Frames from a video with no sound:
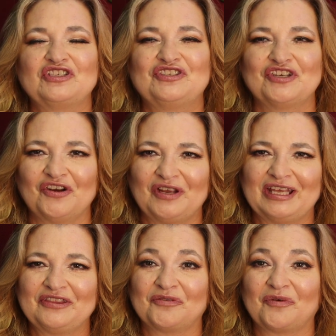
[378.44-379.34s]

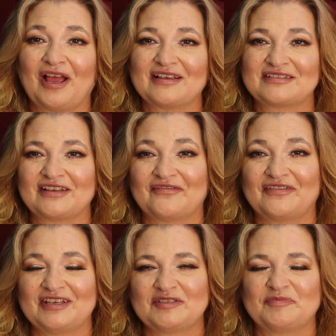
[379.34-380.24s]
during the rest of
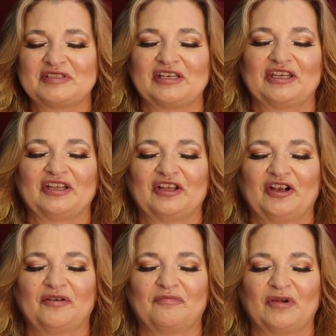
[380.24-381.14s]
this particular
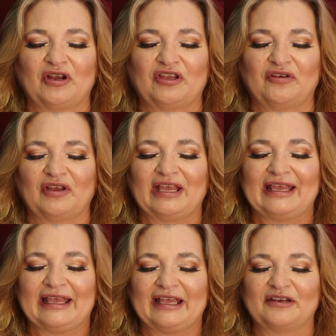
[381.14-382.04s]
Mercury
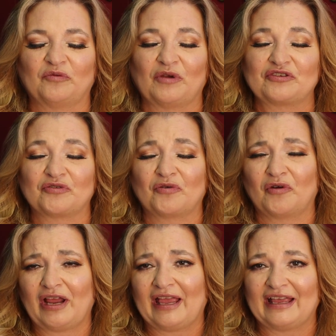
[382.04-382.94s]
in
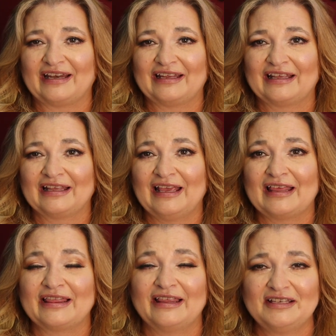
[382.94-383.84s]
retrograde.
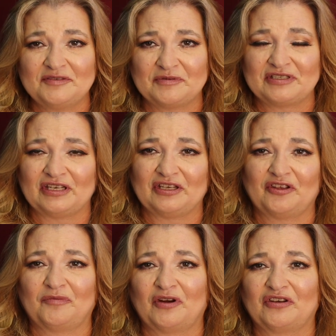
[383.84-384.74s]
This
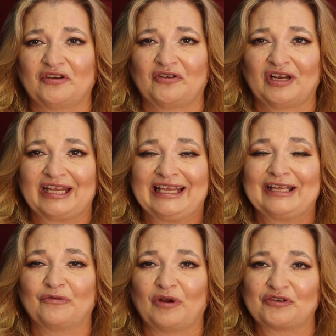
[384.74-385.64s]
particular Mercury
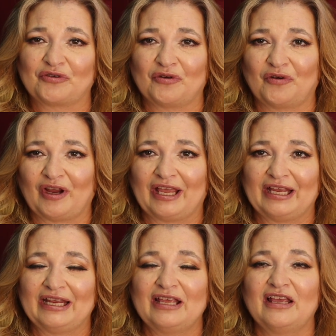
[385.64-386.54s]
in
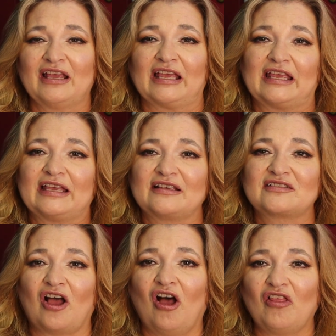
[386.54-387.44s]
retrograde
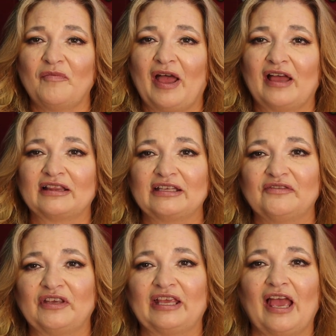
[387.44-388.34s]
is all about
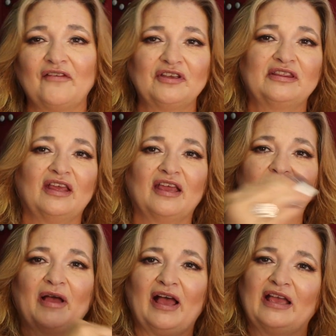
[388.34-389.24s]
leaving everything
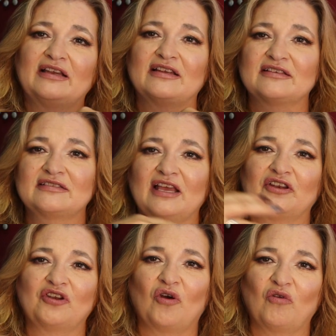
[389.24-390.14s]
behind us that
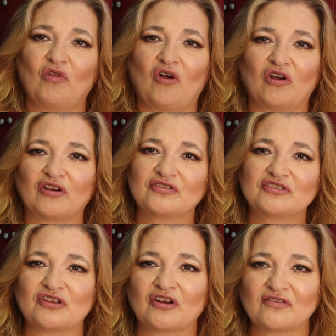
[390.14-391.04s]
no longer
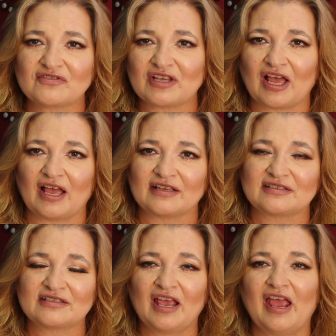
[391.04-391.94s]
serves
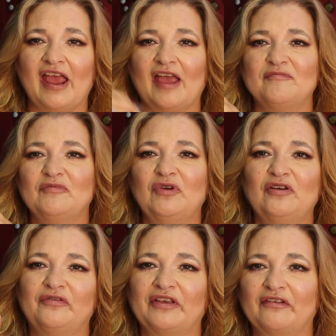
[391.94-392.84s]
us and
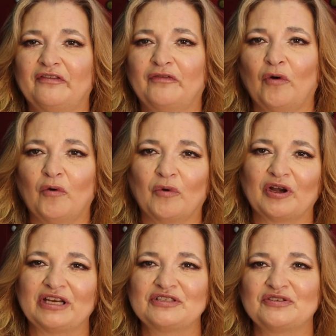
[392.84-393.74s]
moving
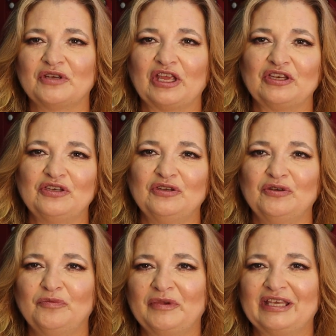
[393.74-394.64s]
forward into a
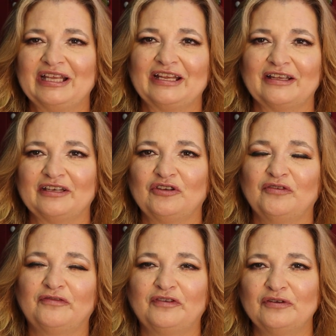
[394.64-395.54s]
new beginning and
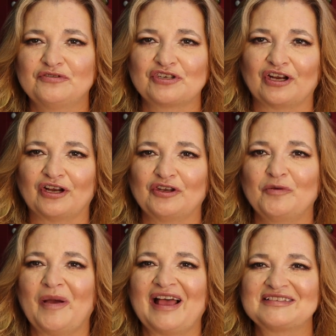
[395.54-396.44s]
new future,
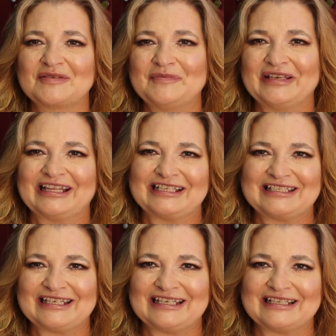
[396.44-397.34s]
new
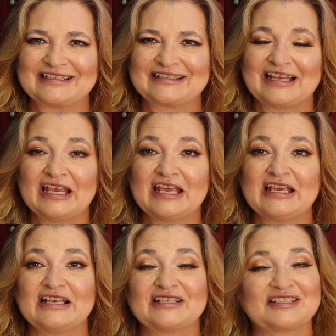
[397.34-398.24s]
possibilities.
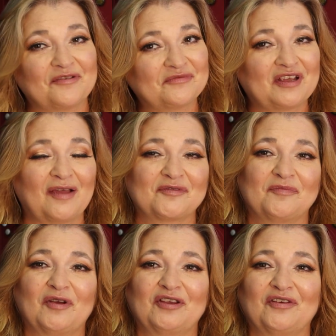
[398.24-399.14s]
Sometimes
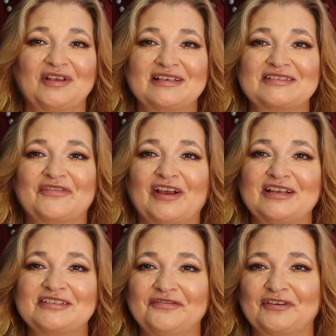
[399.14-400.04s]
Mercury is
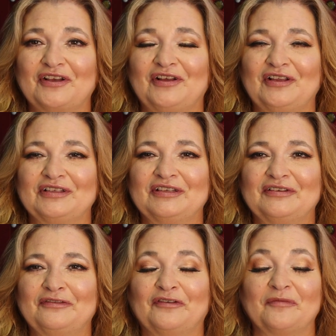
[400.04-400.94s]
very difficult.
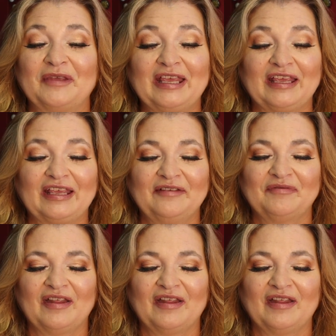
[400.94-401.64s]
For me,